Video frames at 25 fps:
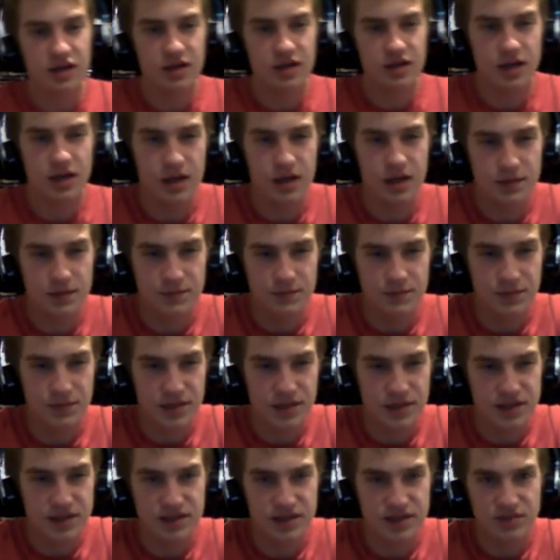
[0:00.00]
um
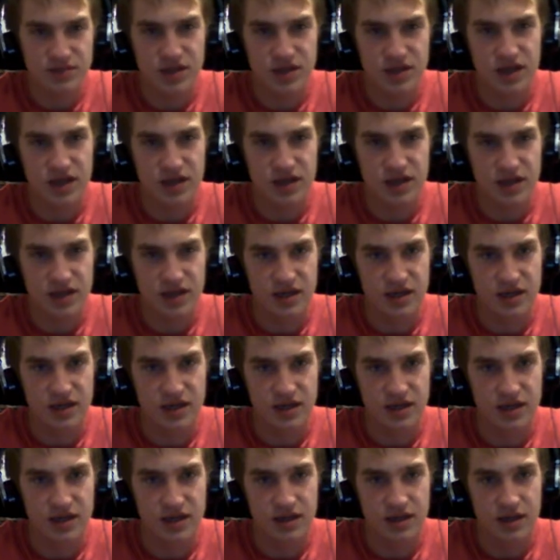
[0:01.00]
it seems like
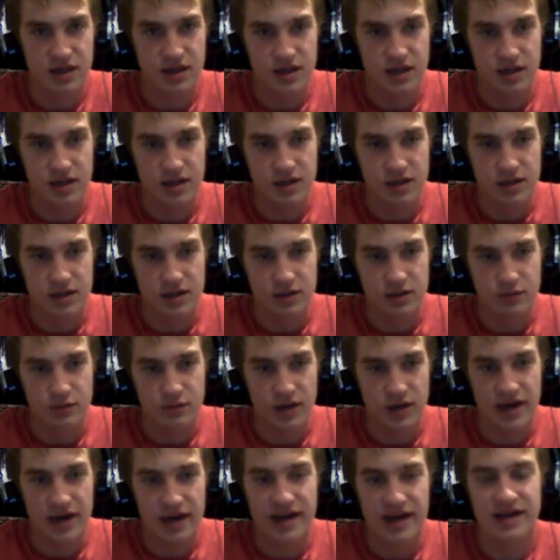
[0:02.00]

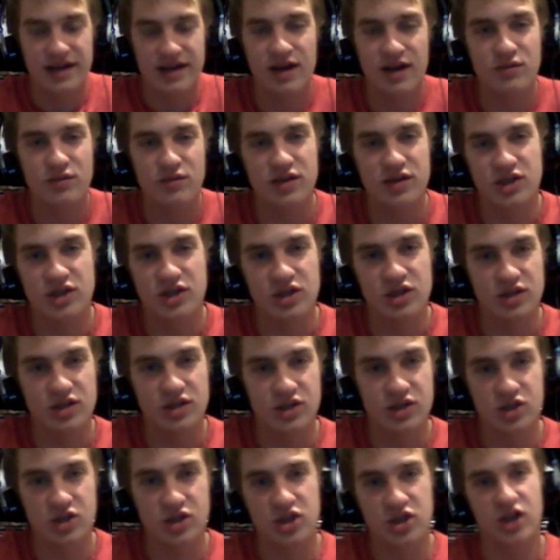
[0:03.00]
well I, I can't really
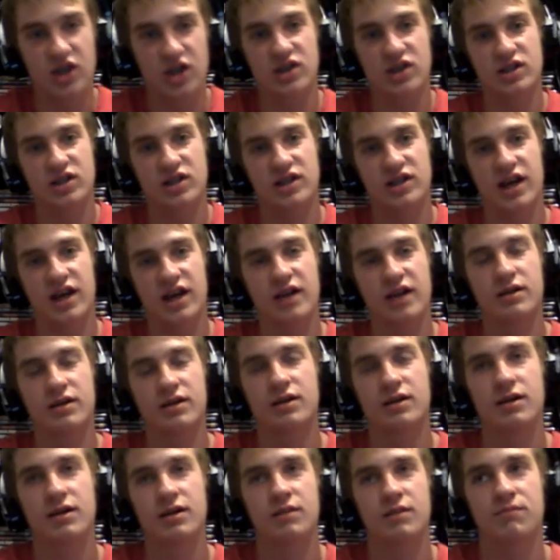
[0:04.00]
judge that
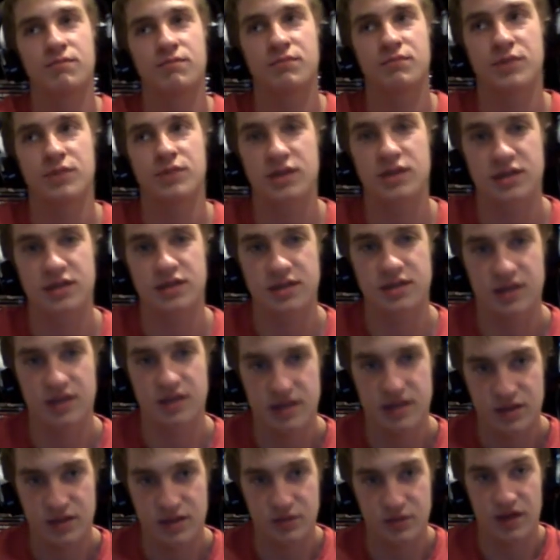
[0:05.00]
because
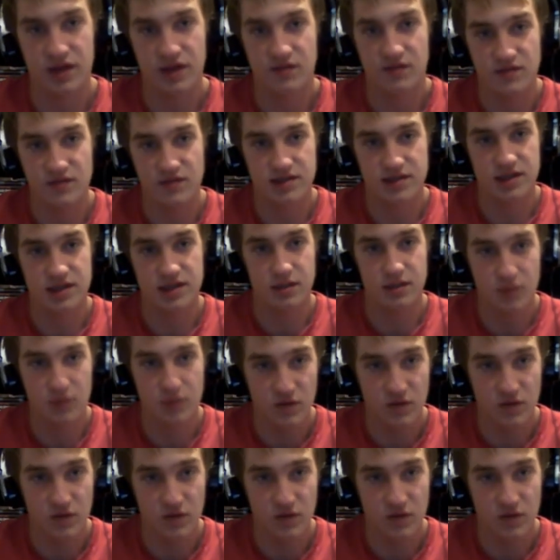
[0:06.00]
like I said we haven't seen the